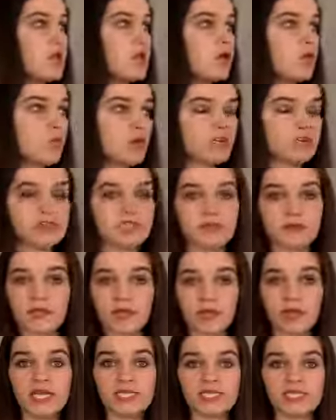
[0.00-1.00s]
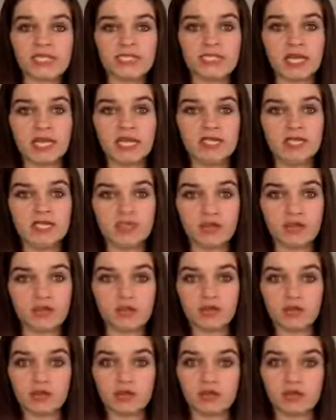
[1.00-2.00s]
What are some of the ways that diets go
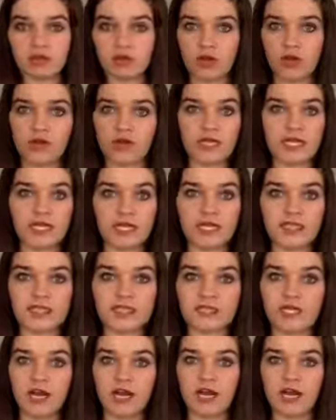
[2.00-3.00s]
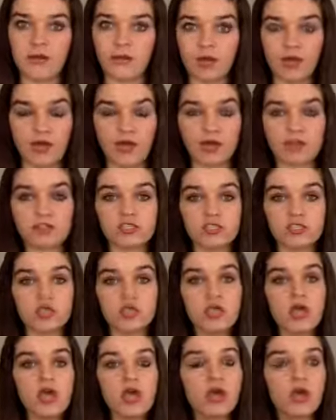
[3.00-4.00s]
so strongly against our biology?
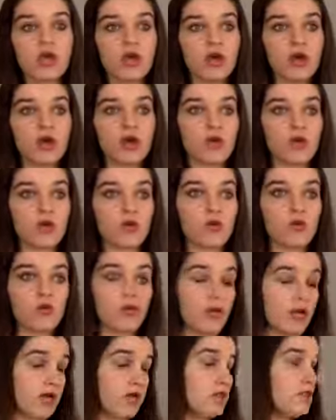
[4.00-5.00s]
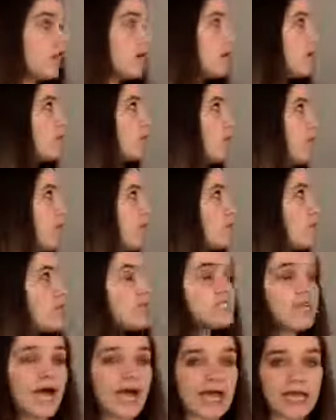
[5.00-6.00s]
Well, when we
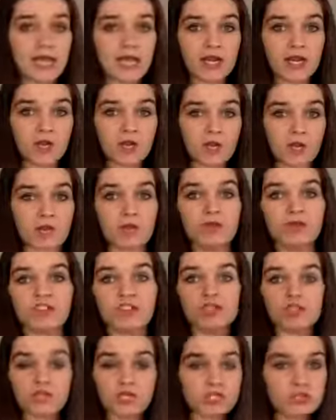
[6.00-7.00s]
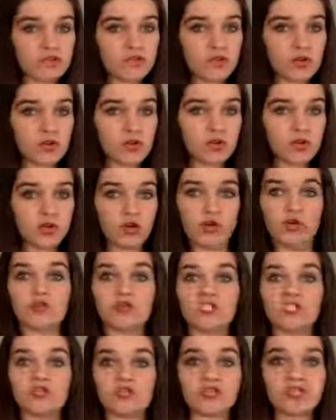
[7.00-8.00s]
diet, when we restrict food or
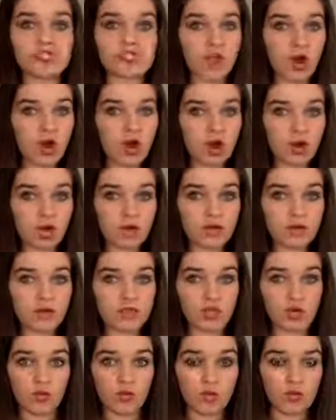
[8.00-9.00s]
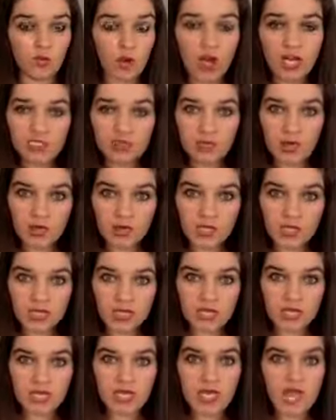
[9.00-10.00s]
restrict carbs or we watch what we
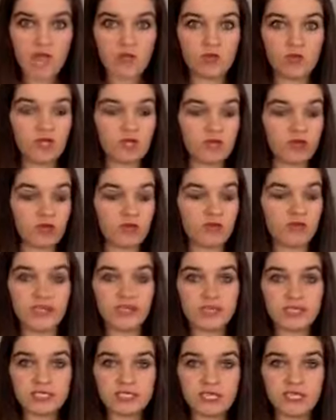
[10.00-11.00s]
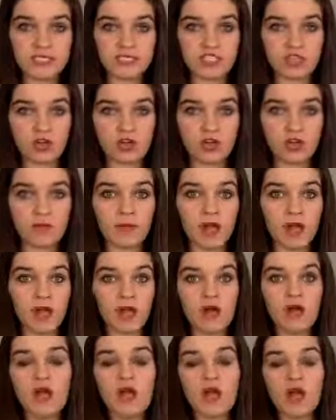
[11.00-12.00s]
eat and we are very intentional
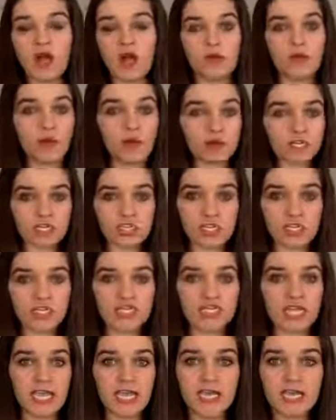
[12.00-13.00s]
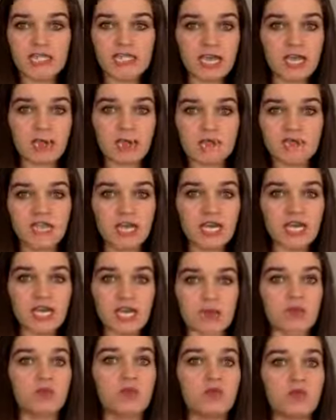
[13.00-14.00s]
about our portions, any type of dieting,
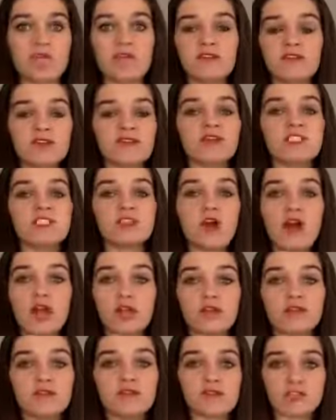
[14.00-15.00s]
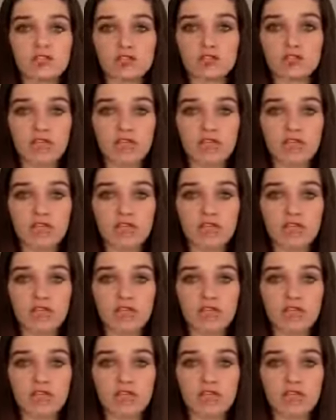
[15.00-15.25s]
I mean, even if it's not an official